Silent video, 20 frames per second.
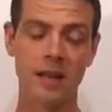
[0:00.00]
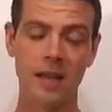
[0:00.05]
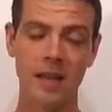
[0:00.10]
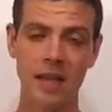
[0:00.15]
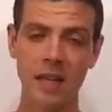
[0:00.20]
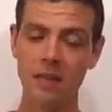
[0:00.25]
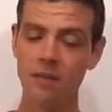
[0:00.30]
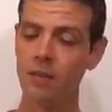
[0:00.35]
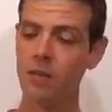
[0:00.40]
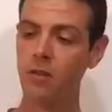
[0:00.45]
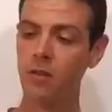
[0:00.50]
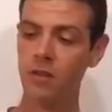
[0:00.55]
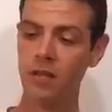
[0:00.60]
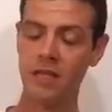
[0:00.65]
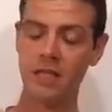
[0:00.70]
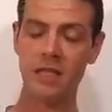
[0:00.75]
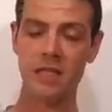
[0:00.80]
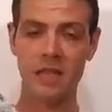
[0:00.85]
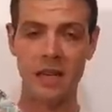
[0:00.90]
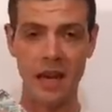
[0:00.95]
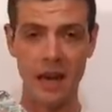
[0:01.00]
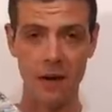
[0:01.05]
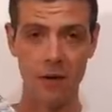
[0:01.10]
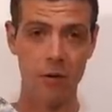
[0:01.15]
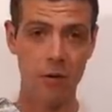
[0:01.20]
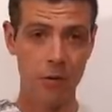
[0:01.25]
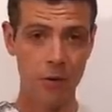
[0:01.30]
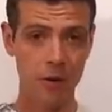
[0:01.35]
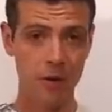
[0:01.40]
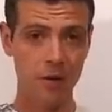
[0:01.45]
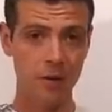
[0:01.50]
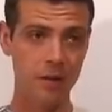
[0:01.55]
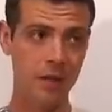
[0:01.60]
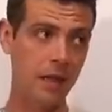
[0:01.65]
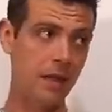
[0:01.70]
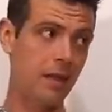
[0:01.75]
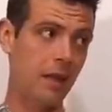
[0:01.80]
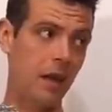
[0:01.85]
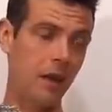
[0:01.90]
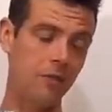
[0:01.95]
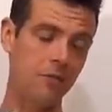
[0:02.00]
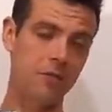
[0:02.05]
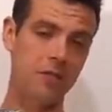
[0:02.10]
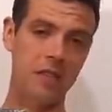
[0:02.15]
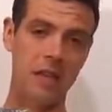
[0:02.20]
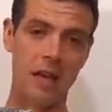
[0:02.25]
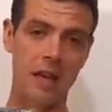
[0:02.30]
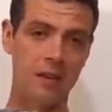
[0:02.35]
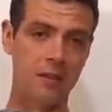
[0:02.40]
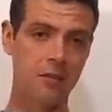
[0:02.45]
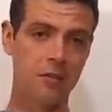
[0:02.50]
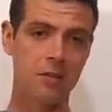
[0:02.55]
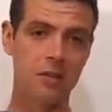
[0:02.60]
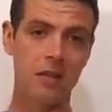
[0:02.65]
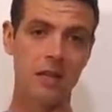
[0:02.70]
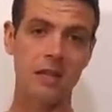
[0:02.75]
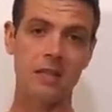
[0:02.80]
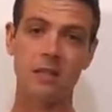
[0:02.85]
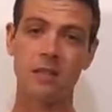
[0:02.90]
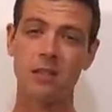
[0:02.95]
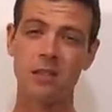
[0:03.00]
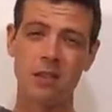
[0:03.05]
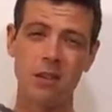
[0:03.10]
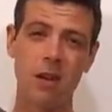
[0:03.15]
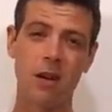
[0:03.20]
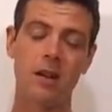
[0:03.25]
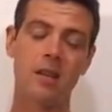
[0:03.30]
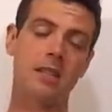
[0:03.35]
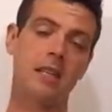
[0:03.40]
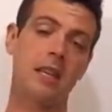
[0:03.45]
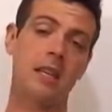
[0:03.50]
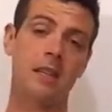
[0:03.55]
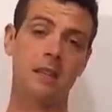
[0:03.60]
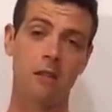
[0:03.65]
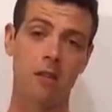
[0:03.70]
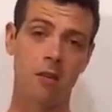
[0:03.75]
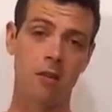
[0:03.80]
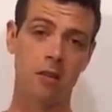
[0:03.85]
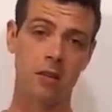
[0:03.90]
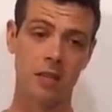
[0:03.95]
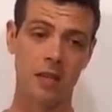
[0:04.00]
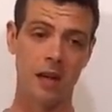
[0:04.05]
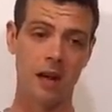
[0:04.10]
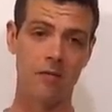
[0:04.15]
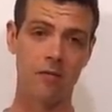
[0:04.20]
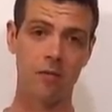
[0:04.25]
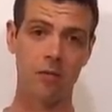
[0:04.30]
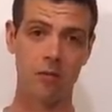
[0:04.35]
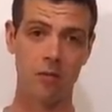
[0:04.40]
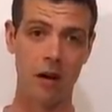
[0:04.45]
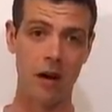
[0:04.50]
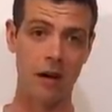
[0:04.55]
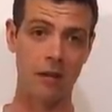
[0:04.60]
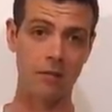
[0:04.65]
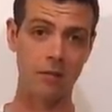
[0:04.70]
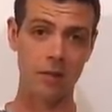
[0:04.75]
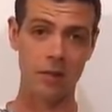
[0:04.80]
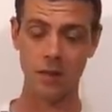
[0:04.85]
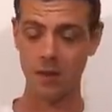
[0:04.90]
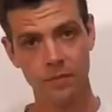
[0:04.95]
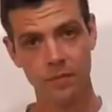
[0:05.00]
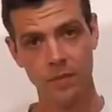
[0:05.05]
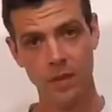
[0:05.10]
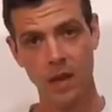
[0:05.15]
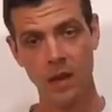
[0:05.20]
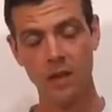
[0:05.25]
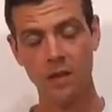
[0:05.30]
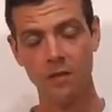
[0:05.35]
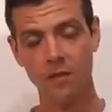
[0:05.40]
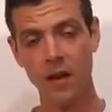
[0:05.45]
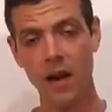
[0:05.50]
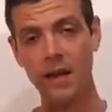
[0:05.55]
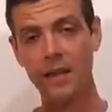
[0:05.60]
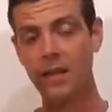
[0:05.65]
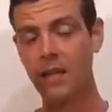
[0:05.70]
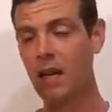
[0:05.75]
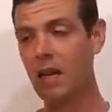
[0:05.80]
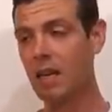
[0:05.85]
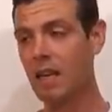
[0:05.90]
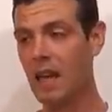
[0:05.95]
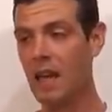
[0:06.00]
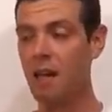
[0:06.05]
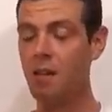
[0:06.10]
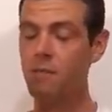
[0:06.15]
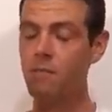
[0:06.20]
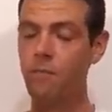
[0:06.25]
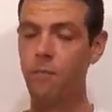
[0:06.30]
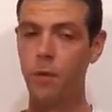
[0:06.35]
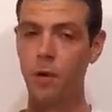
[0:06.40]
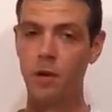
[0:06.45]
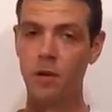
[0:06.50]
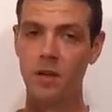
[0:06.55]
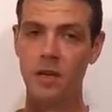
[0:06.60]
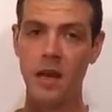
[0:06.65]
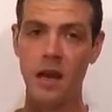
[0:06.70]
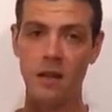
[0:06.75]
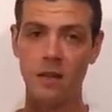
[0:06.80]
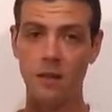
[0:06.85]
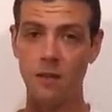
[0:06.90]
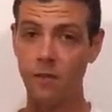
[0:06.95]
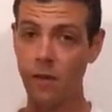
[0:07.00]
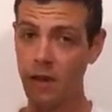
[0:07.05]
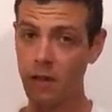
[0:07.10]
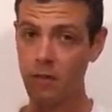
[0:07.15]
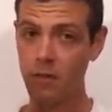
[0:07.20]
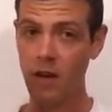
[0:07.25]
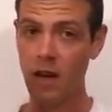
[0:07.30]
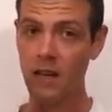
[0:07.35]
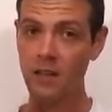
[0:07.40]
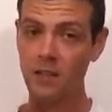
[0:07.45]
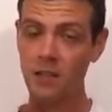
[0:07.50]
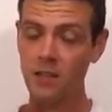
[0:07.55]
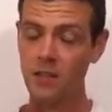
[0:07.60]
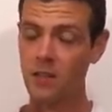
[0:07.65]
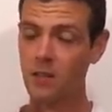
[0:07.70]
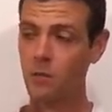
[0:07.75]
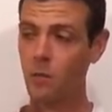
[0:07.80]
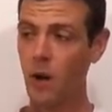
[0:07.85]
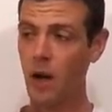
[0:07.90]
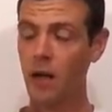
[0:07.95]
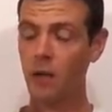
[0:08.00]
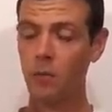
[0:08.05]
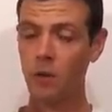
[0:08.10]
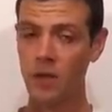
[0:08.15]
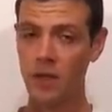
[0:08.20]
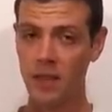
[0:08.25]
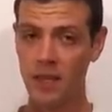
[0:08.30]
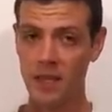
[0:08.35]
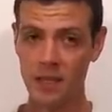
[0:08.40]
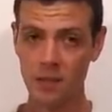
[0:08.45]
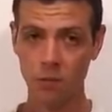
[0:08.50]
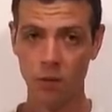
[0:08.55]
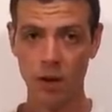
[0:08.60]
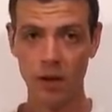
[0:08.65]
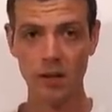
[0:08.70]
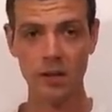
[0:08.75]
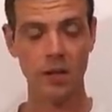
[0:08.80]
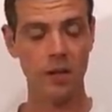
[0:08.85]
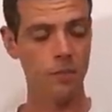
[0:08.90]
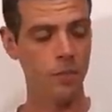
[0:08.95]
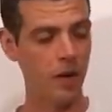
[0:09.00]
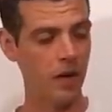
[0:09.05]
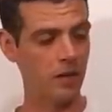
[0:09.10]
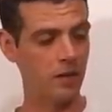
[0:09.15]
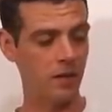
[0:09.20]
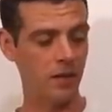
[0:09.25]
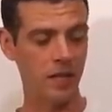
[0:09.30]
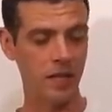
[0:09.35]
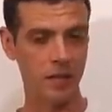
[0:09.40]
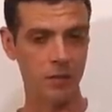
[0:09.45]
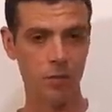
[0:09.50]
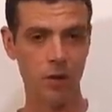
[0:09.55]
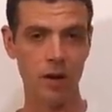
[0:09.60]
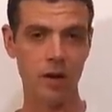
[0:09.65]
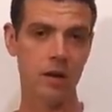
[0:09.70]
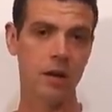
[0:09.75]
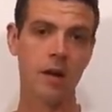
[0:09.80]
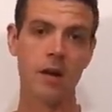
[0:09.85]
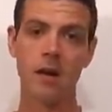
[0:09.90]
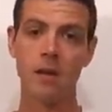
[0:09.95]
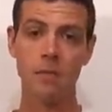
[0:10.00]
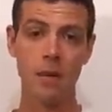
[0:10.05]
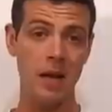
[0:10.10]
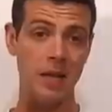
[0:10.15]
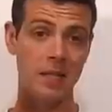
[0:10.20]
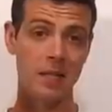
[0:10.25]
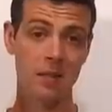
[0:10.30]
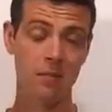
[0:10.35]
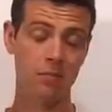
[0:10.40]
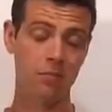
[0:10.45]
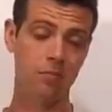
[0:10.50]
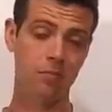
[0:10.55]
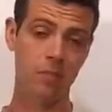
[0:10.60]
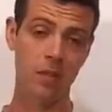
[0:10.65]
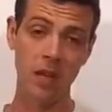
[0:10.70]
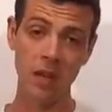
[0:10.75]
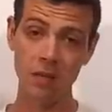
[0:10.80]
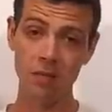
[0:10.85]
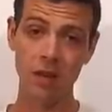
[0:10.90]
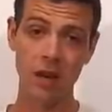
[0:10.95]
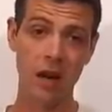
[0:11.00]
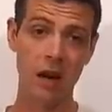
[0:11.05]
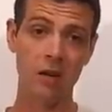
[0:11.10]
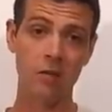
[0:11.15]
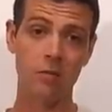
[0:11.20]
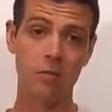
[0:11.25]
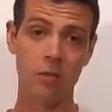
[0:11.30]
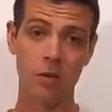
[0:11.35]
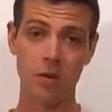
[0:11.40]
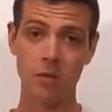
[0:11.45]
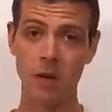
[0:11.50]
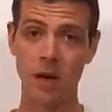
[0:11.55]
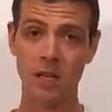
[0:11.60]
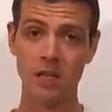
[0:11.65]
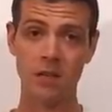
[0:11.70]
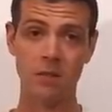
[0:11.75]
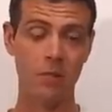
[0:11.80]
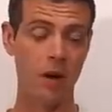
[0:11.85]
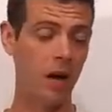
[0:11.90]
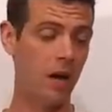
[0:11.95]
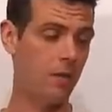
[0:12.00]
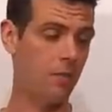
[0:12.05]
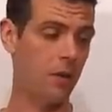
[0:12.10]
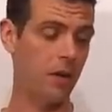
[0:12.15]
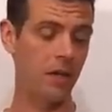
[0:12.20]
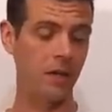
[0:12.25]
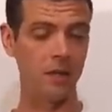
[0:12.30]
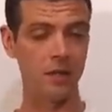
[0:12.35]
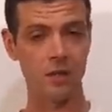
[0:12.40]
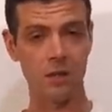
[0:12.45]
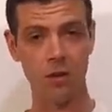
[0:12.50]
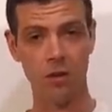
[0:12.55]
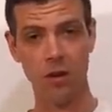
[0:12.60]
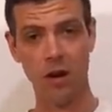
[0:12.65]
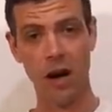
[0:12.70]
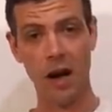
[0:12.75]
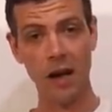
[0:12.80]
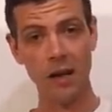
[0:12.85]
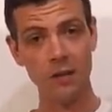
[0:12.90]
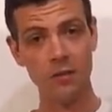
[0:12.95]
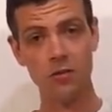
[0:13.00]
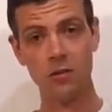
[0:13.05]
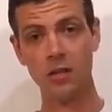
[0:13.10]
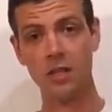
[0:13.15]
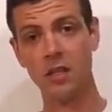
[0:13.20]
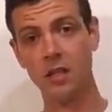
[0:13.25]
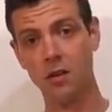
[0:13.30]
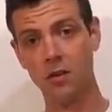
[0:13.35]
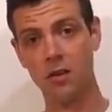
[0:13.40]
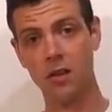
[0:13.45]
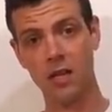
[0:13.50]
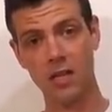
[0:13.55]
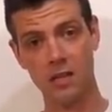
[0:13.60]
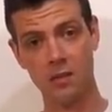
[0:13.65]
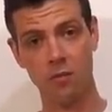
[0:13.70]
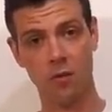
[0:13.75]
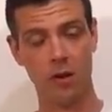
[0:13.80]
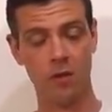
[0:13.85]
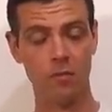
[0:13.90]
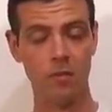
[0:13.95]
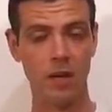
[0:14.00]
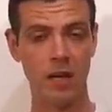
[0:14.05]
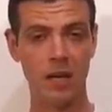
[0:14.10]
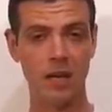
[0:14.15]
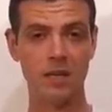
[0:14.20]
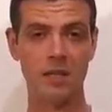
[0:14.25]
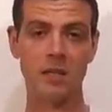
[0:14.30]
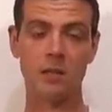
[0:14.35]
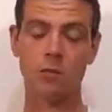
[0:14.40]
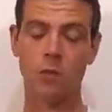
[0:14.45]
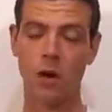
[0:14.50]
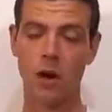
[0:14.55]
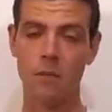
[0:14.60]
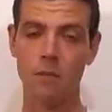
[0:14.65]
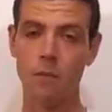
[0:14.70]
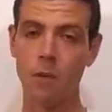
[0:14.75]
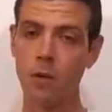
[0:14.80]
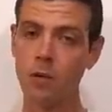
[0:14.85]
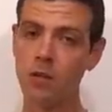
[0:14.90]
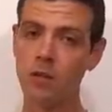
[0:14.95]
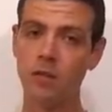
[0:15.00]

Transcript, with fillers: that even though this is narrower than the other sanders, it does not take long to cover ground. And the fact that I can't burn down the feathered edges as well with this one compared to this one makes them even out pretty much in my opinion. So I usually go to this one because it's what I'm most